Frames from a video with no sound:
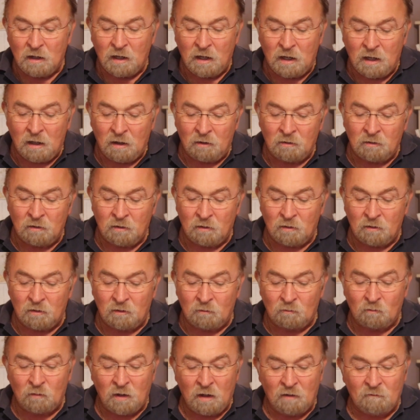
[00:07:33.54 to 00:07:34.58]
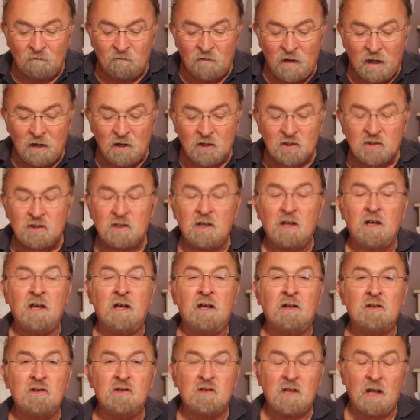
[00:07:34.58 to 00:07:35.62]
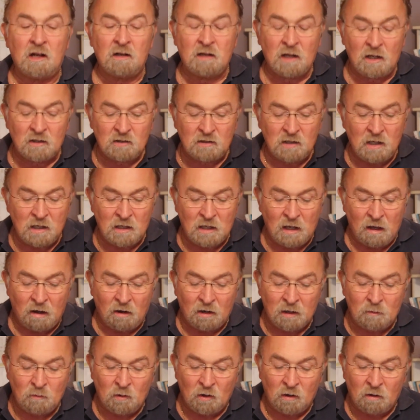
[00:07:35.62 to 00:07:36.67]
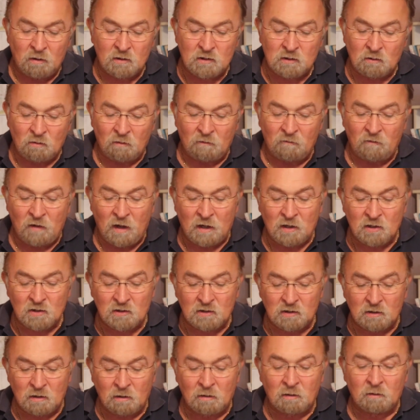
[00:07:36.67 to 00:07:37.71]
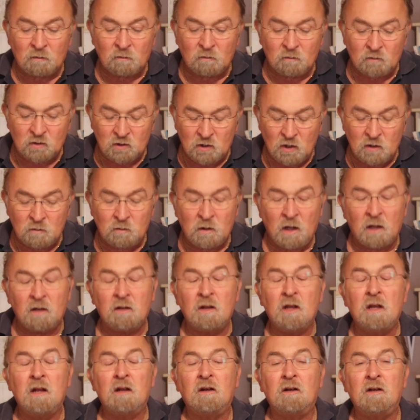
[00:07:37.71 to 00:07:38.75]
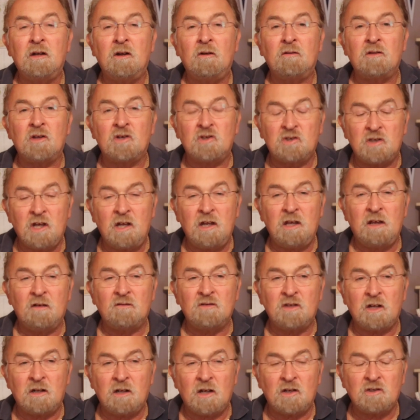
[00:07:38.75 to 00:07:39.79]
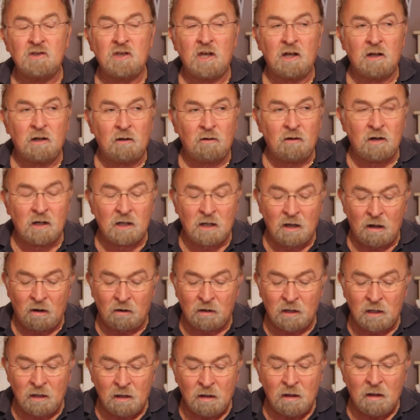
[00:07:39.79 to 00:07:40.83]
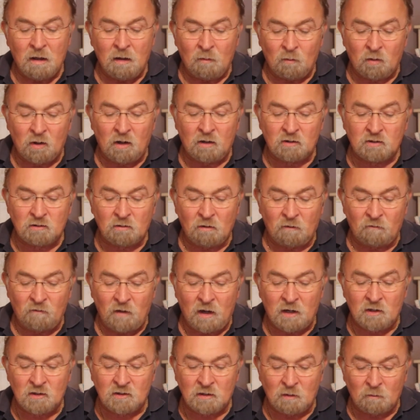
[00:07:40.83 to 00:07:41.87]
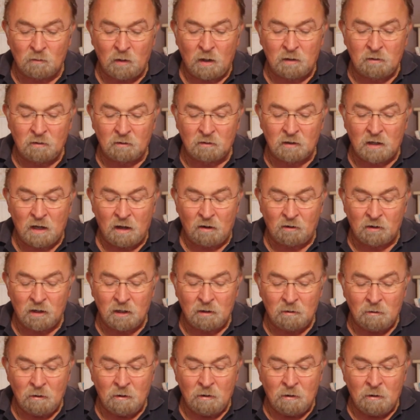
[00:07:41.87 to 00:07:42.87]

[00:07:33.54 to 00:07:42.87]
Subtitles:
and we have Venice in Sandusky County, but also near the city of Sandusky in Erie County, but also a Venice in Butler County.